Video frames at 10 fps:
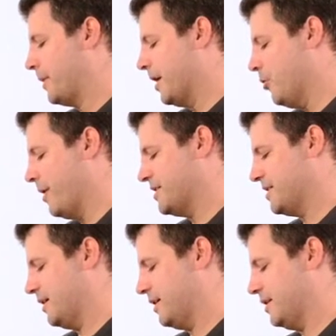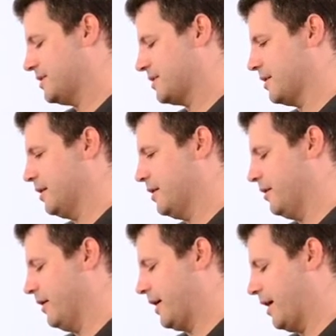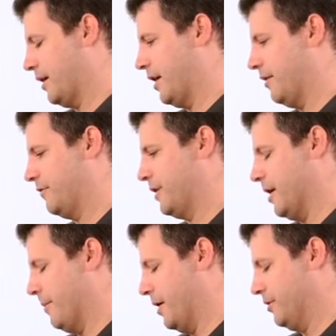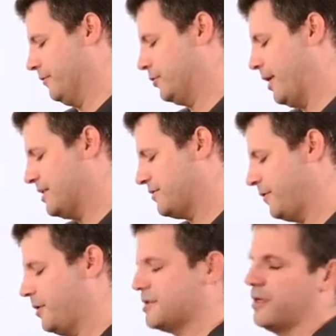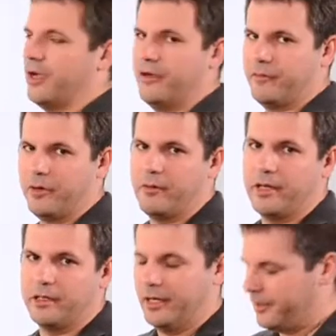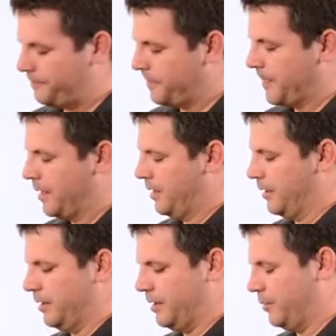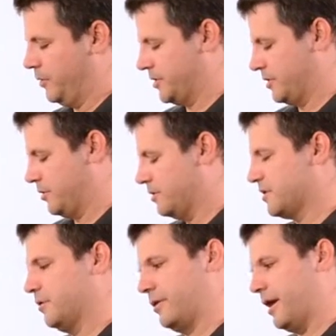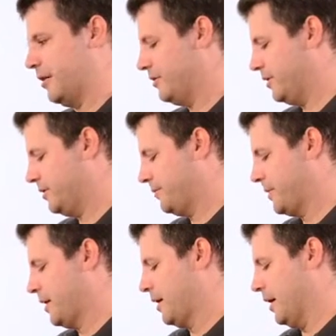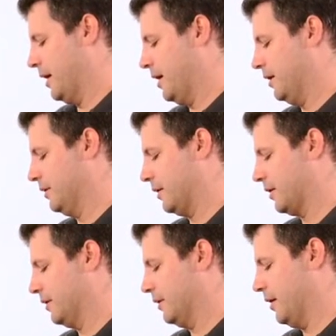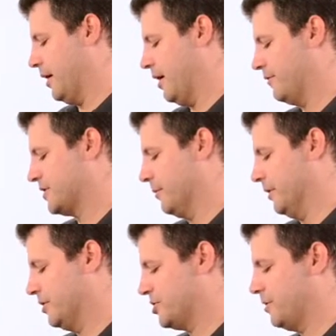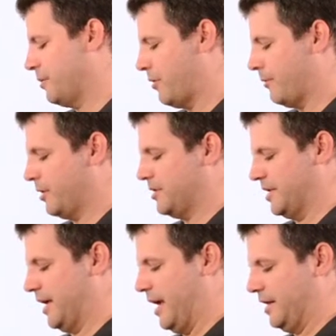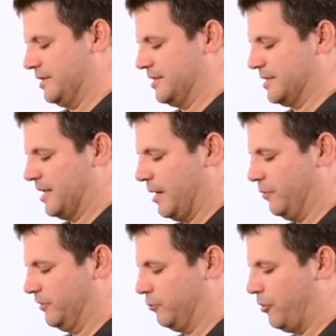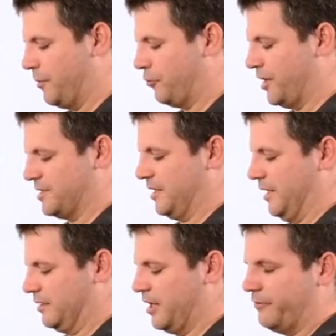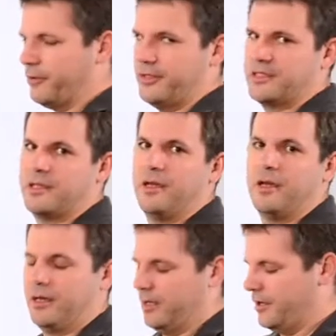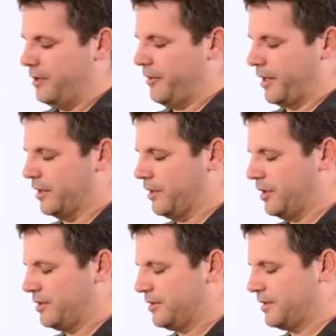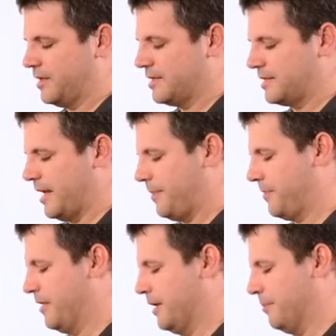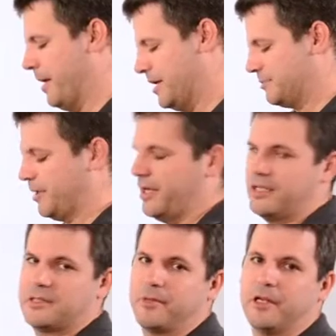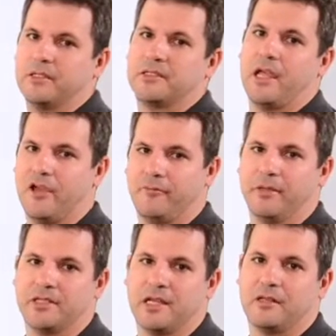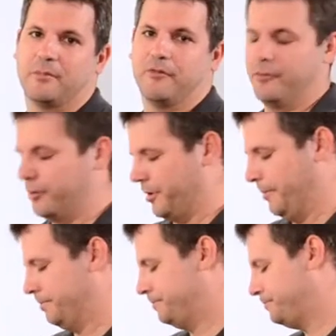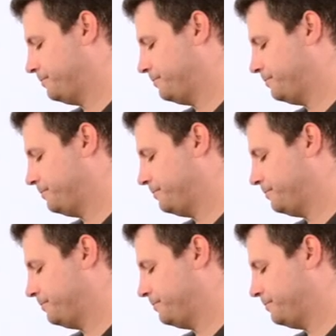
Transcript: Below my settings, again, I have the amount of transfers I have already done, which are also counted. And I can have some additional parameters. Again, it's the same with the pre-pressing and covers. I cannot set the base plates because they have been set before.